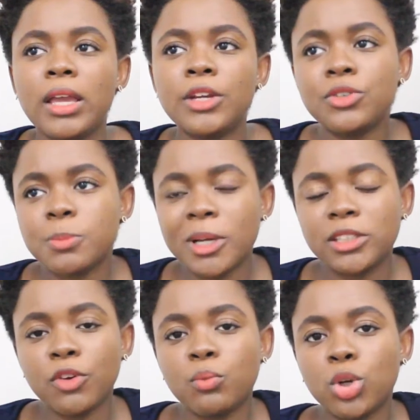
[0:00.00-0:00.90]

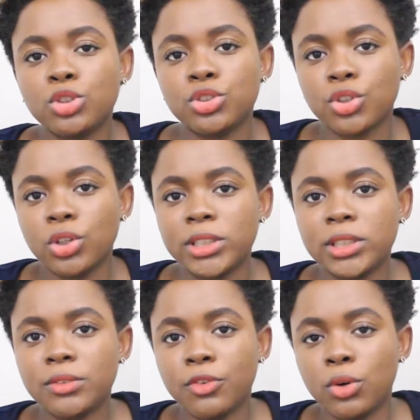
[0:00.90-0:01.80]
irrespective of what you
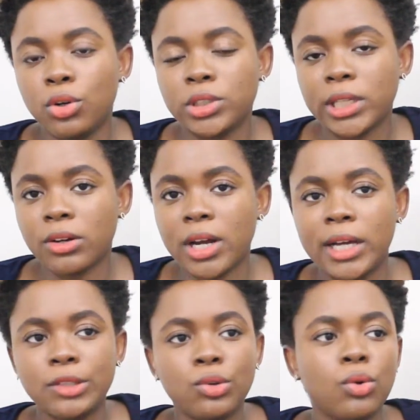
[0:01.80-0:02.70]
studied for
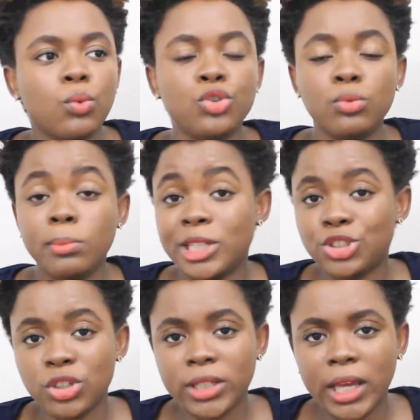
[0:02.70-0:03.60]
undergrad or what you
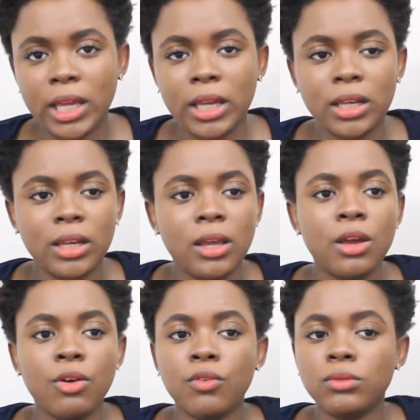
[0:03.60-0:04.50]
majored
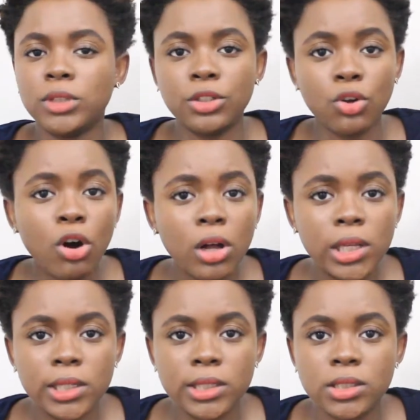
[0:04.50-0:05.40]
in
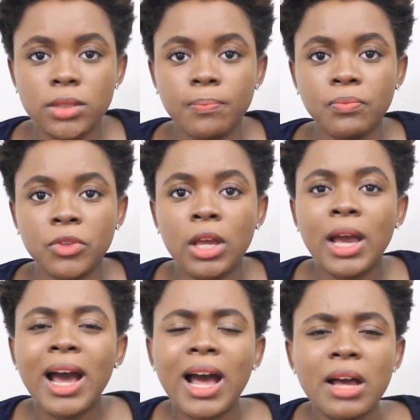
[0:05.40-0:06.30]
college,
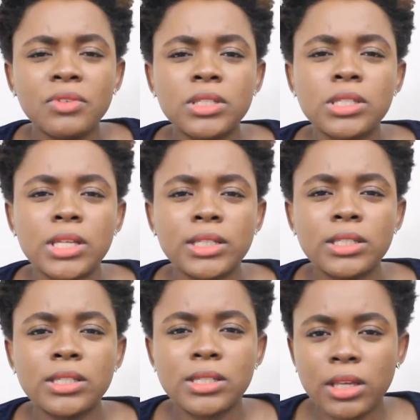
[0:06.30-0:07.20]
having
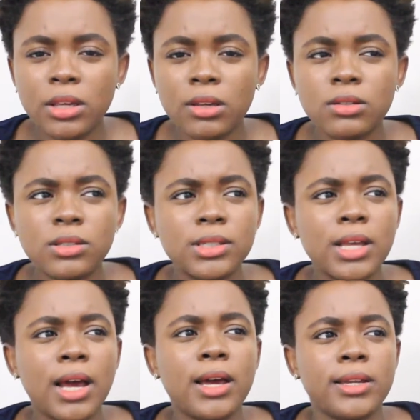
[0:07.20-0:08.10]
certain
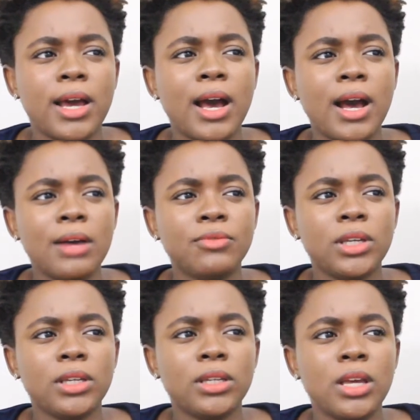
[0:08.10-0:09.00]
skills and
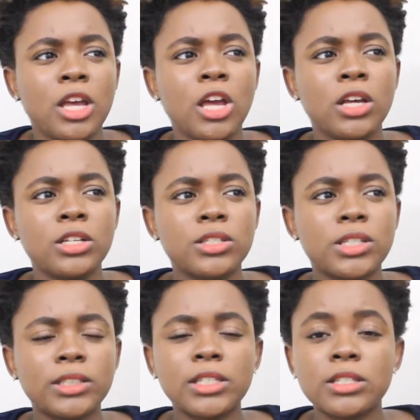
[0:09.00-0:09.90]
having
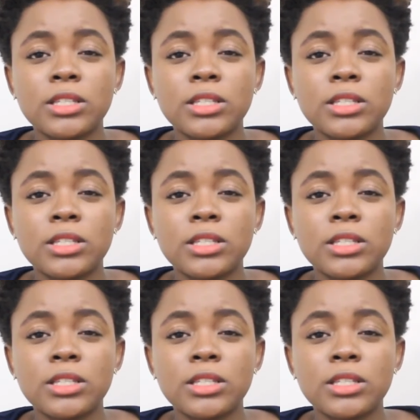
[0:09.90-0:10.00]
certain